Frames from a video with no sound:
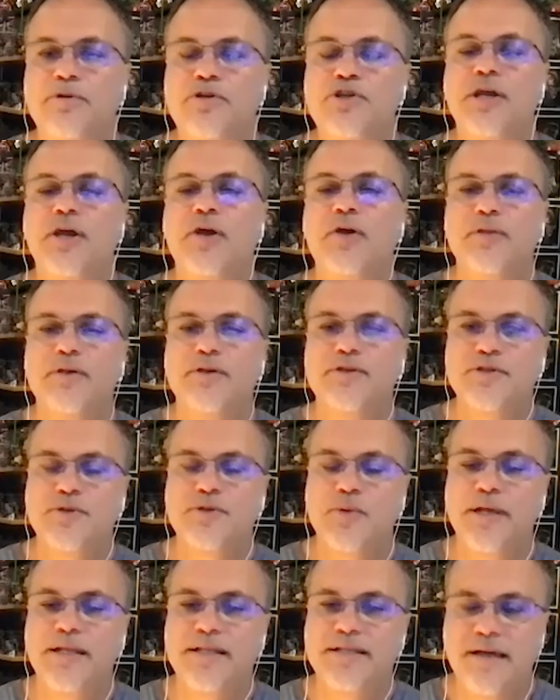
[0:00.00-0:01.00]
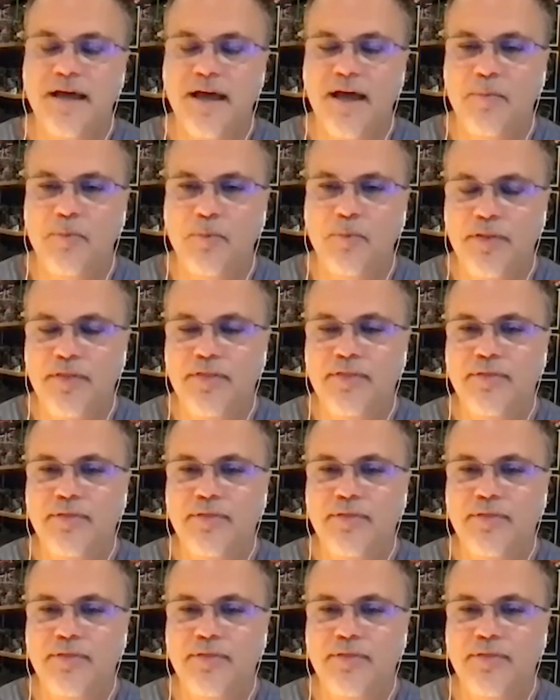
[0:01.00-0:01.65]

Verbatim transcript: share the screen time with